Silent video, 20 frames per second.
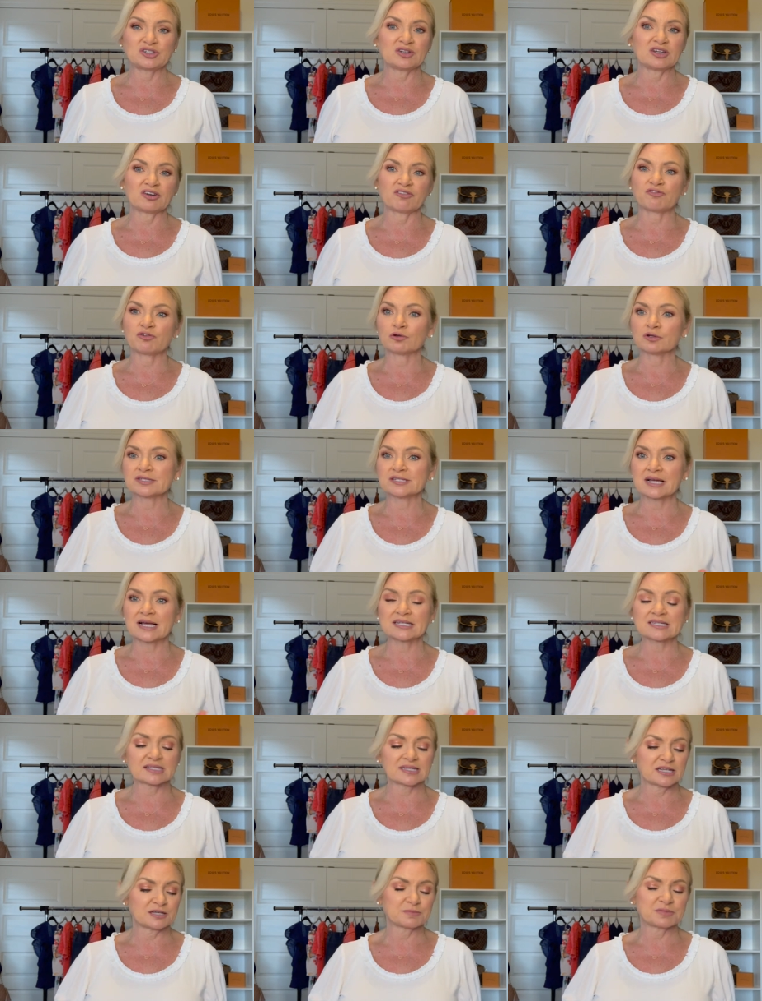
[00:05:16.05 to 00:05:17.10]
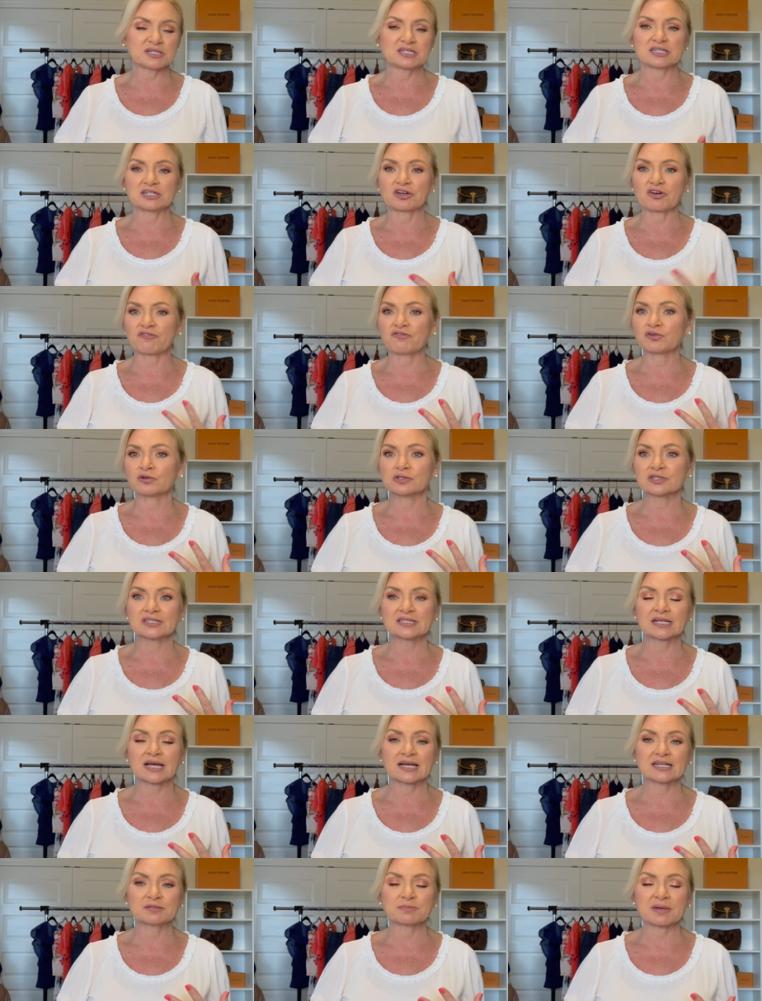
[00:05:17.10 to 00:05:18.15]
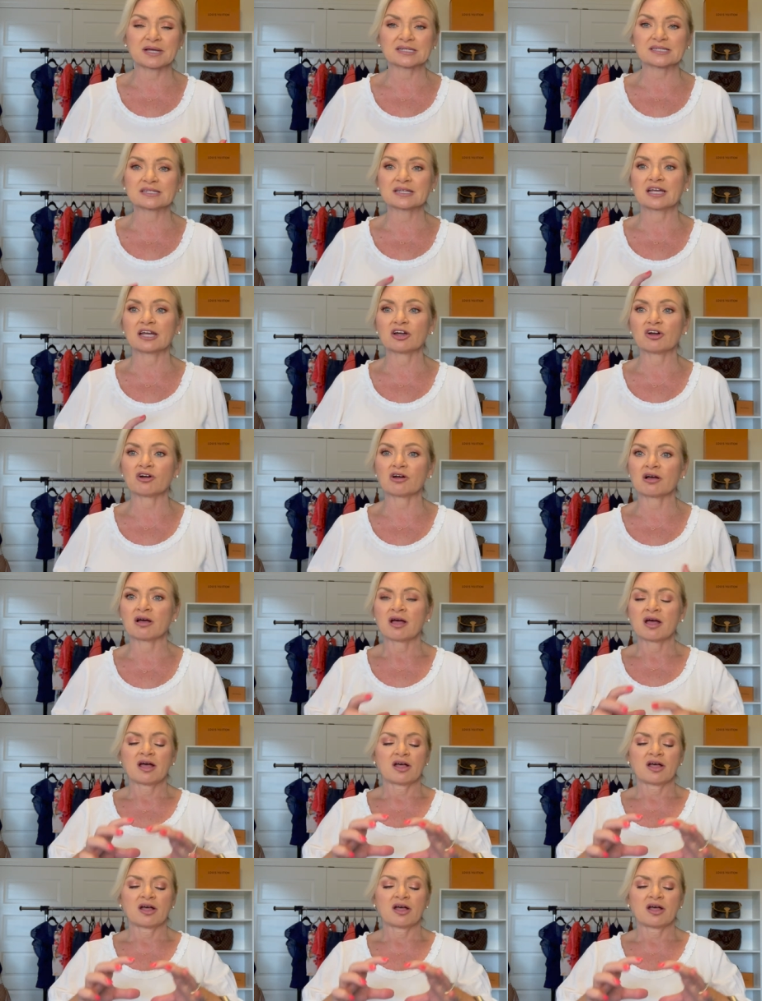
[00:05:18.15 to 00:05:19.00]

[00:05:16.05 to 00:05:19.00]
You get a full-size lipstick, a full-size mascara,